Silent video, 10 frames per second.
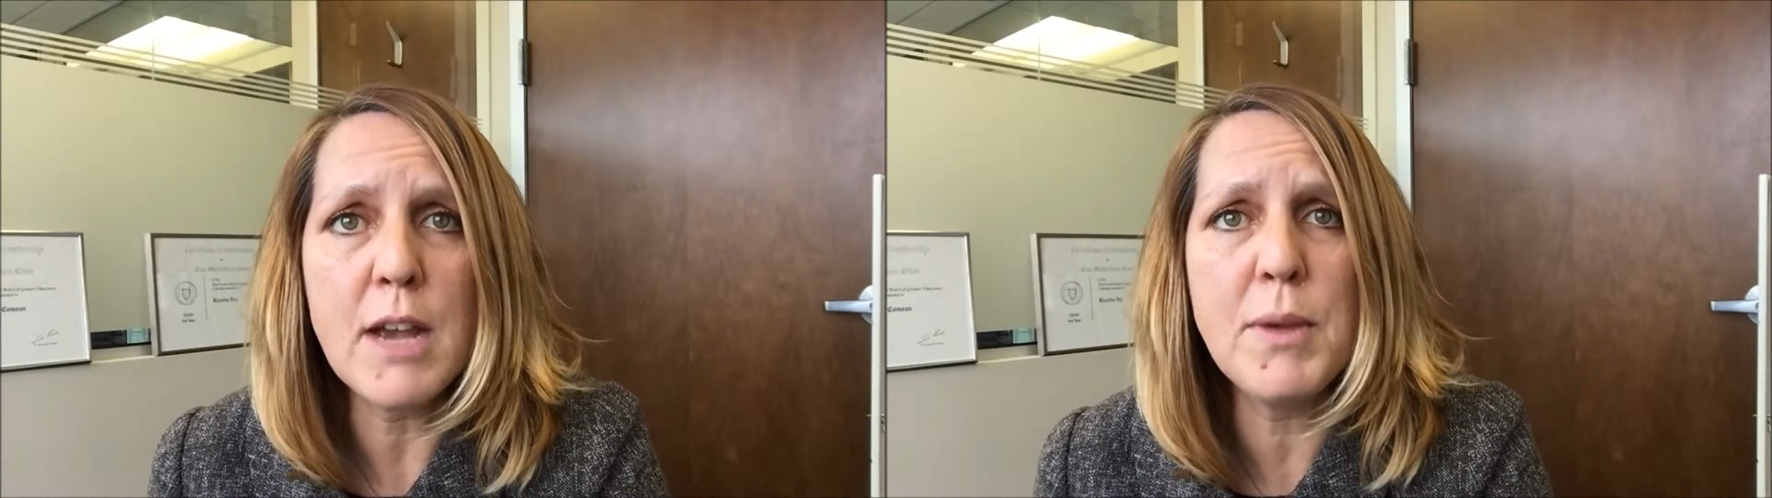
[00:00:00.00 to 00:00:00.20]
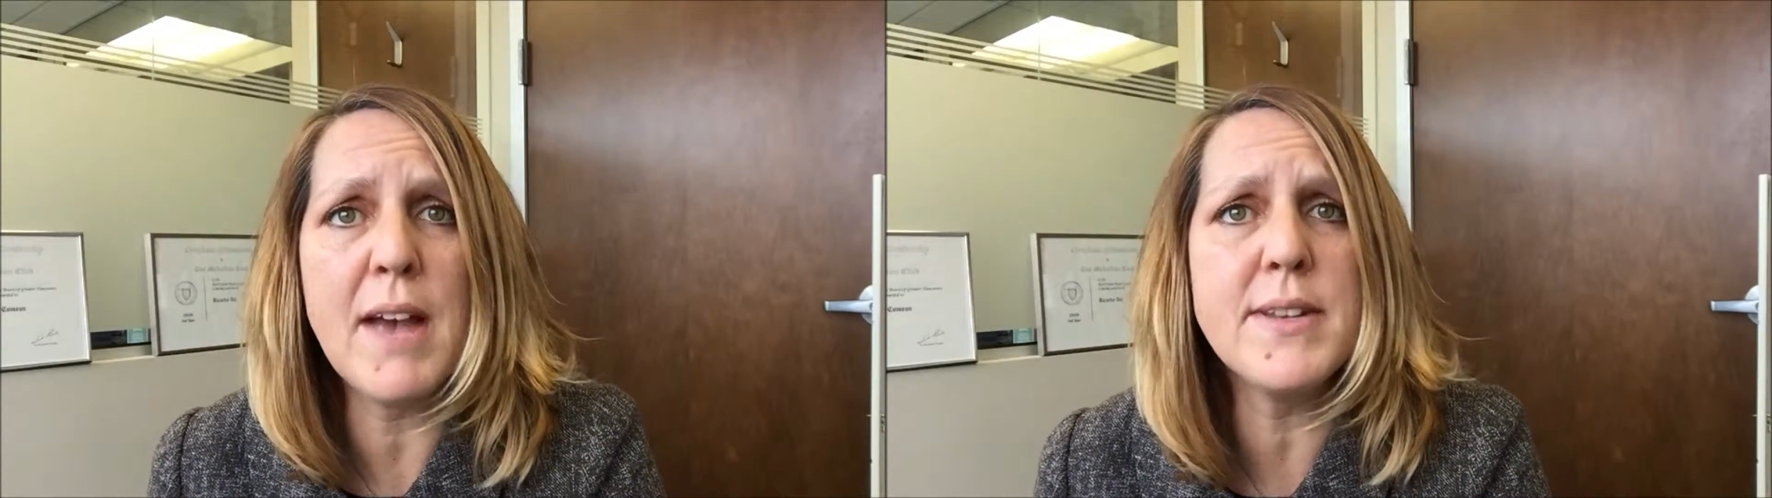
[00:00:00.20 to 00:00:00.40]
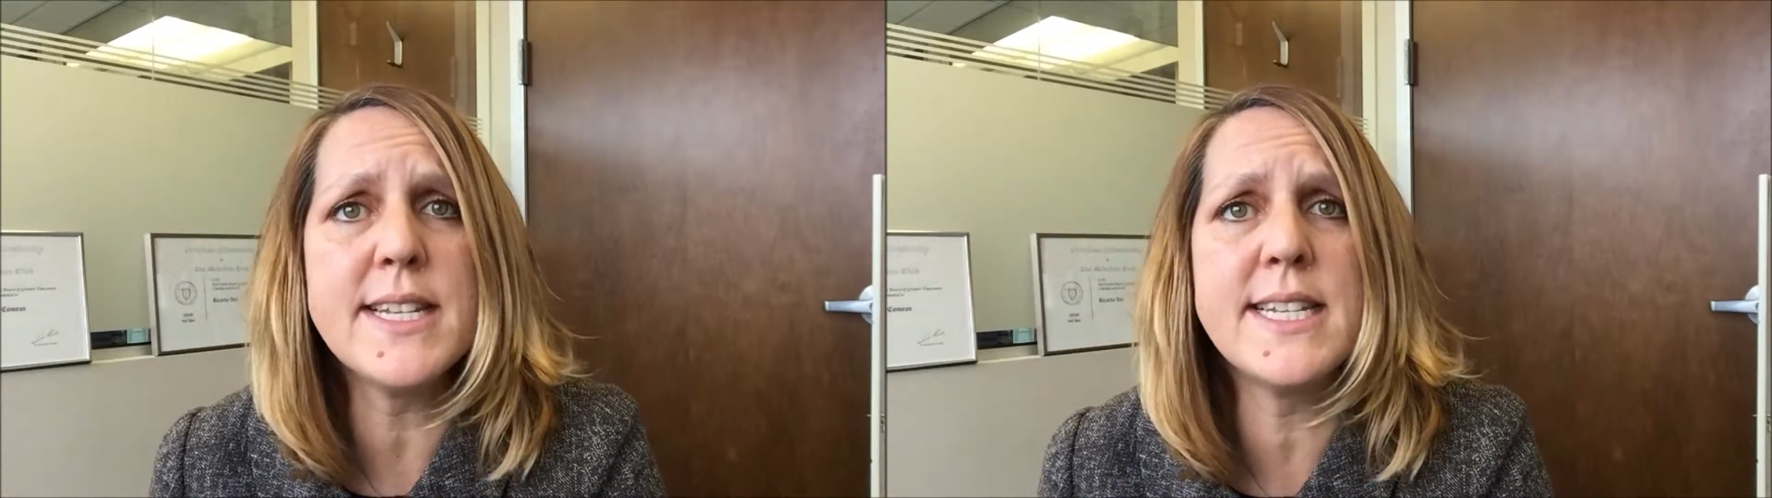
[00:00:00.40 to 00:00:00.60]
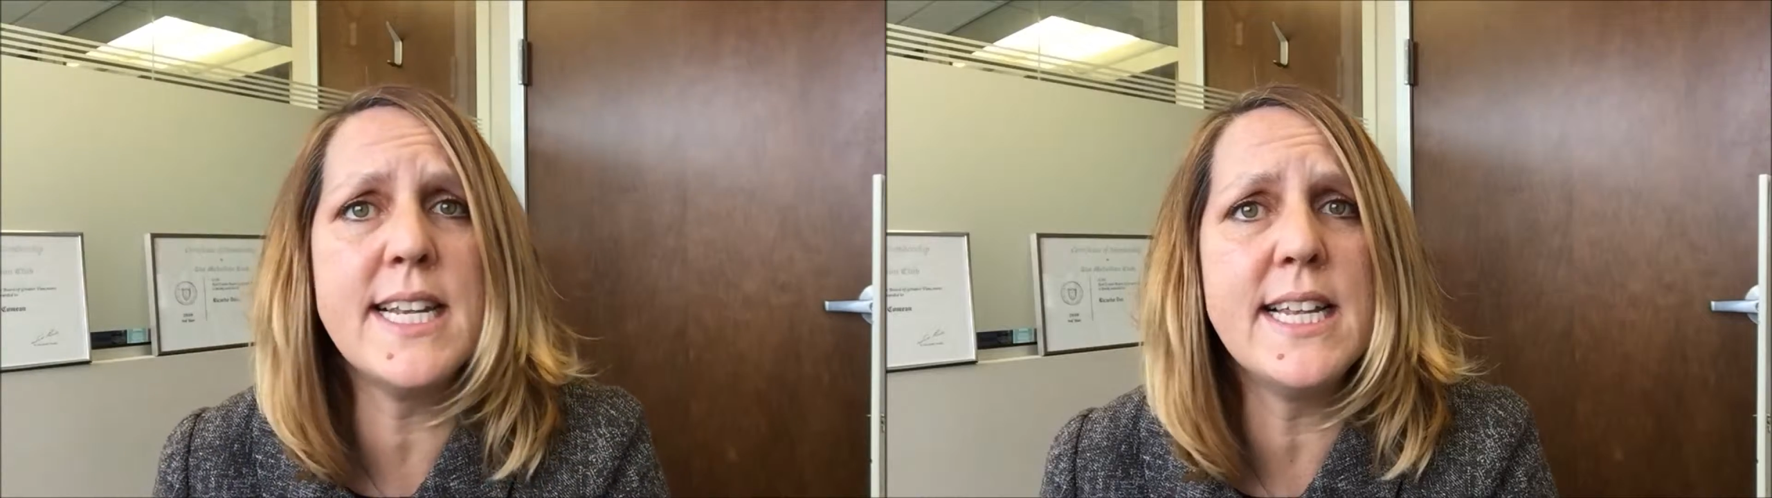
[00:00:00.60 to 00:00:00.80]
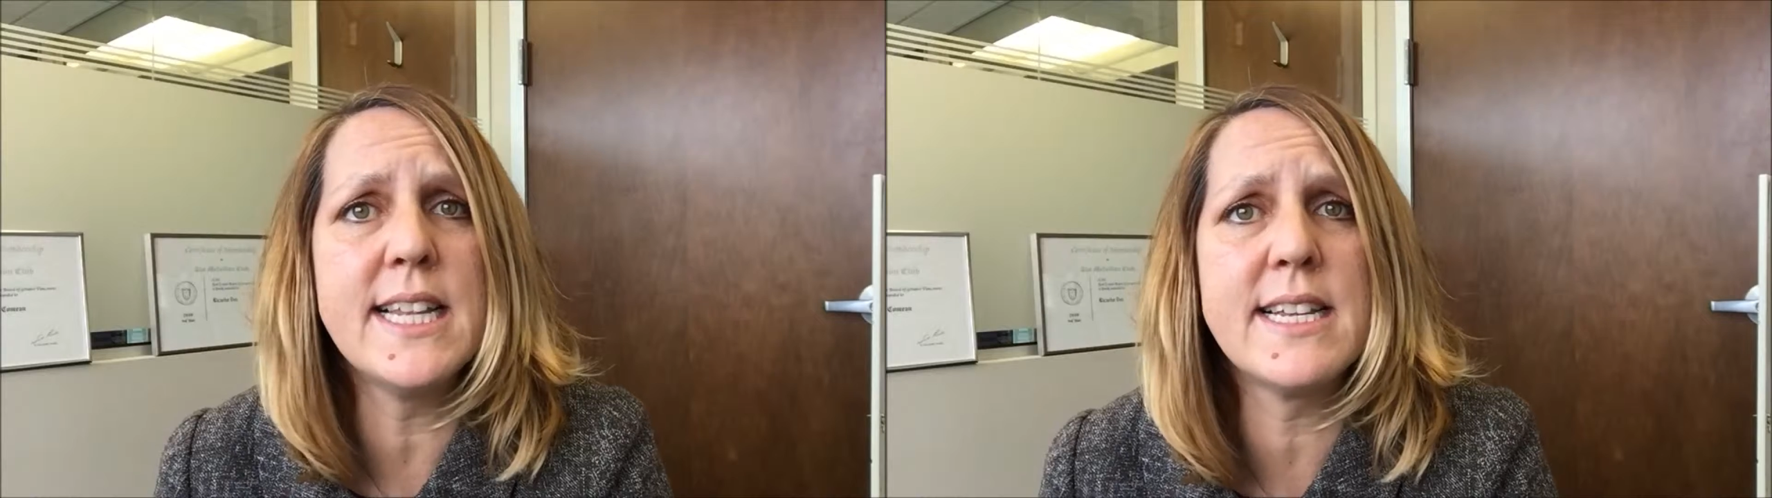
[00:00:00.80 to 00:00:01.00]
And we haven't
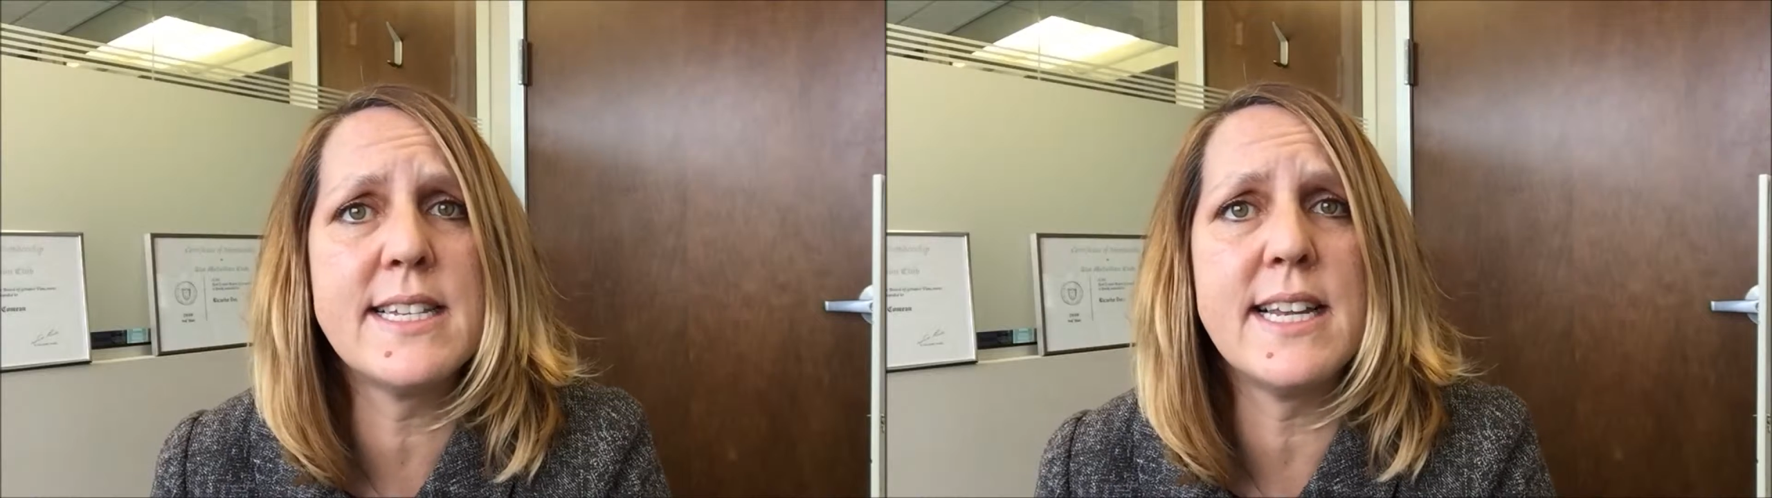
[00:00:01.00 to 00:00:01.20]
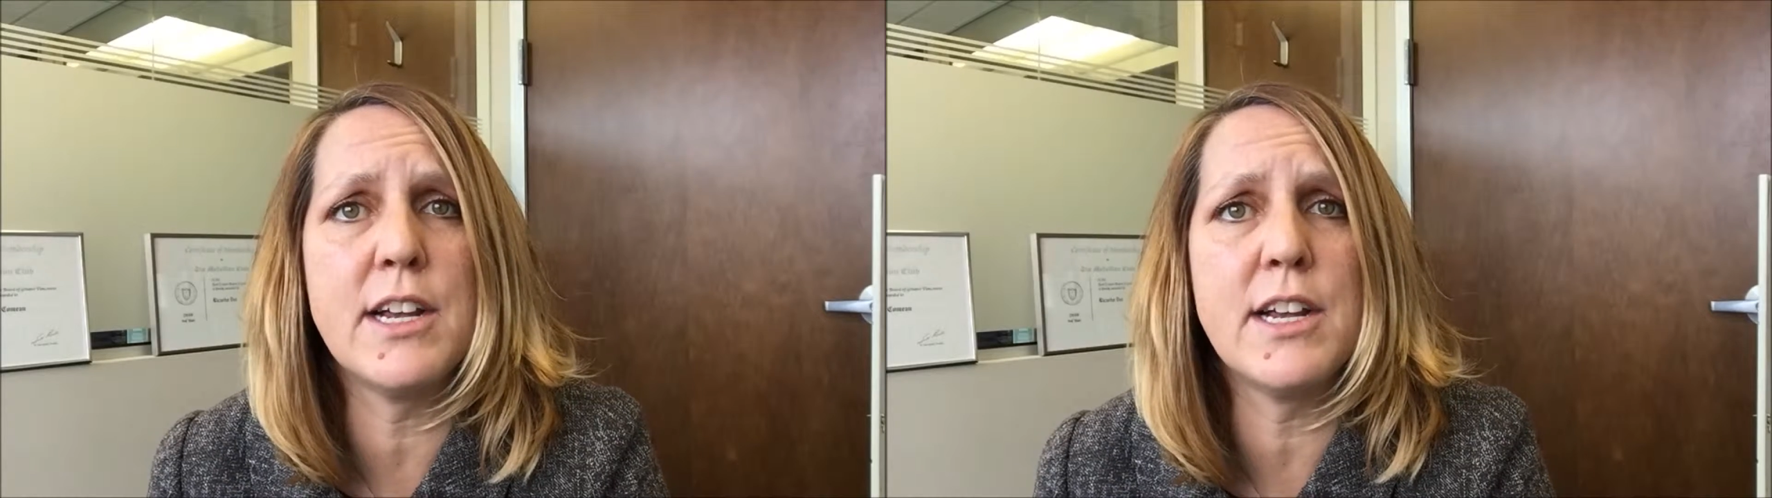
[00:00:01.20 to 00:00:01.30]
seen this